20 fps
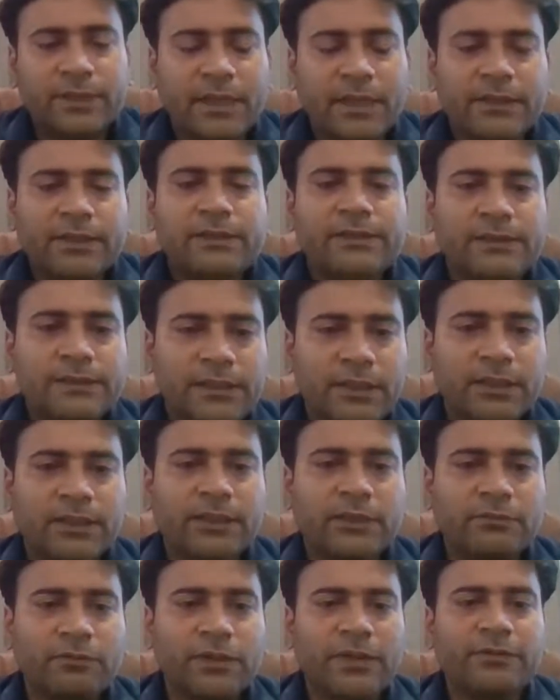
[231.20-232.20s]
is the
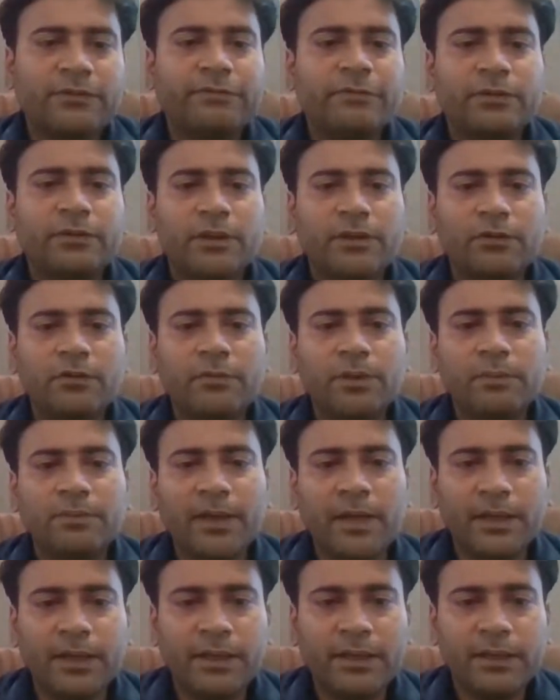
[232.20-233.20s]
worry for the global
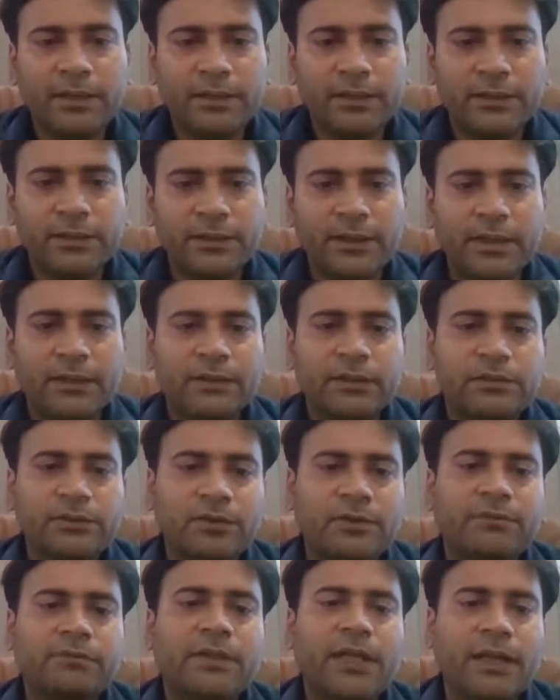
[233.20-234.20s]
market, that the
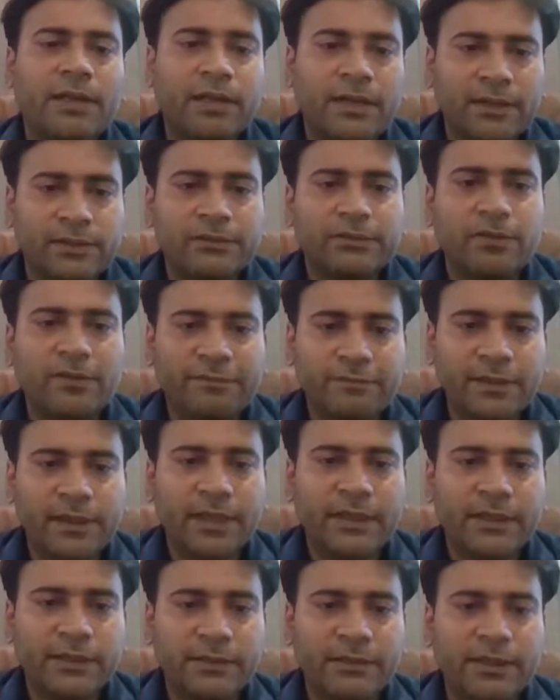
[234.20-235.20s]
soft
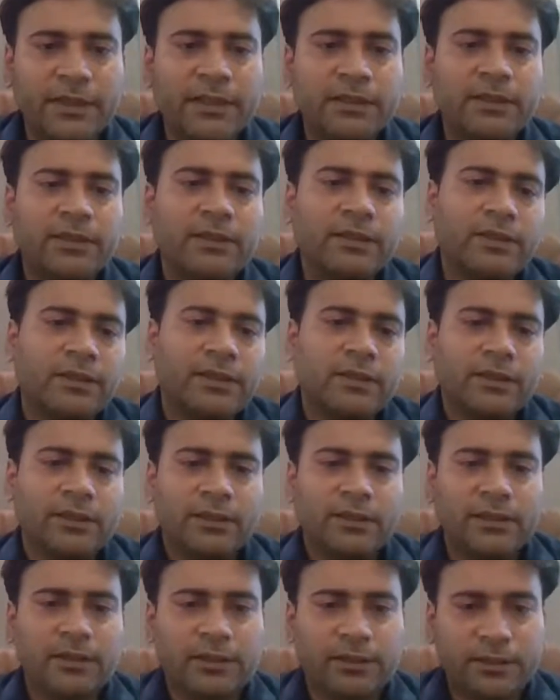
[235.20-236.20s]
landing that
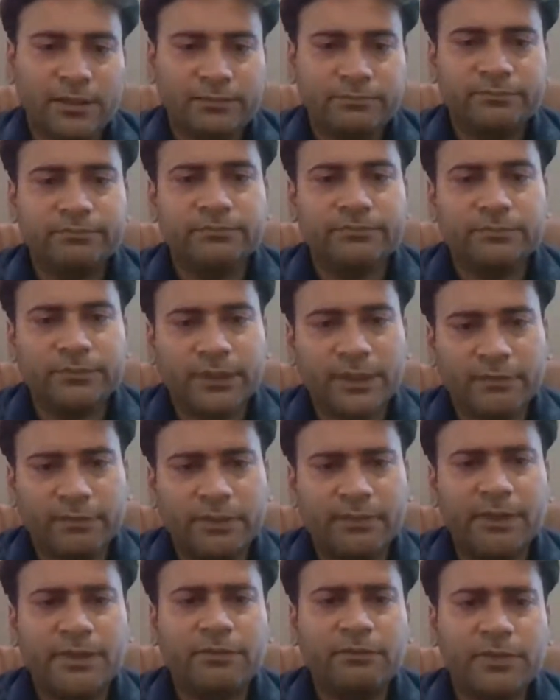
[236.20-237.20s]
uh,
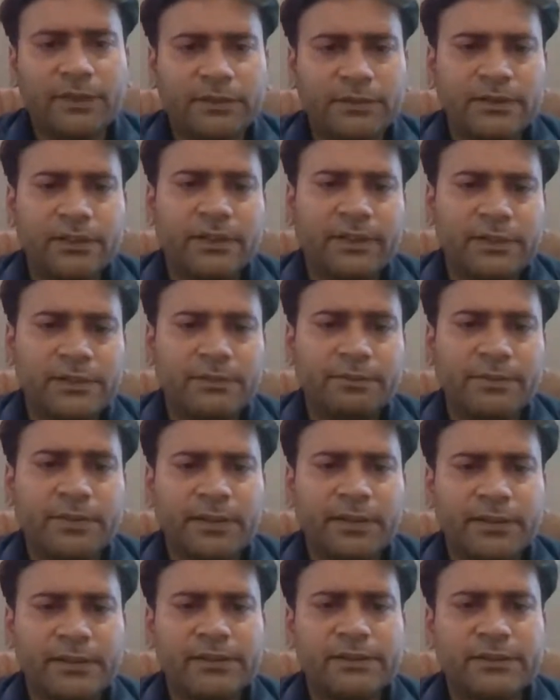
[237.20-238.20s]
everybody was
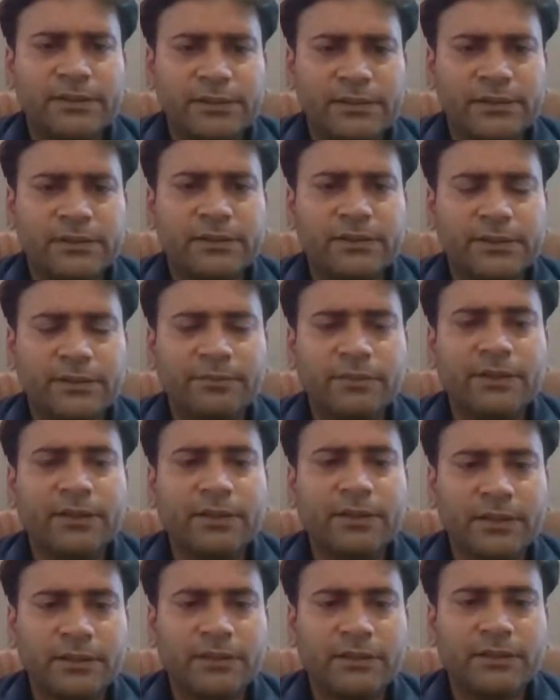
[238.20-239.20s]
anticipating is something
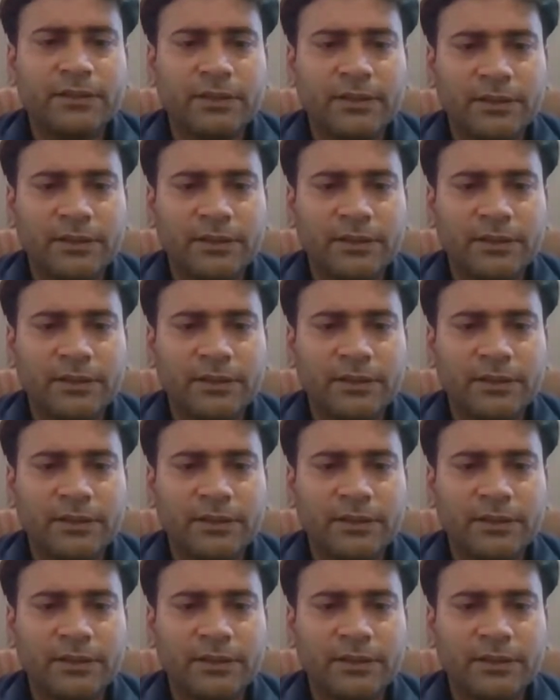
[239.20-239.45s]
in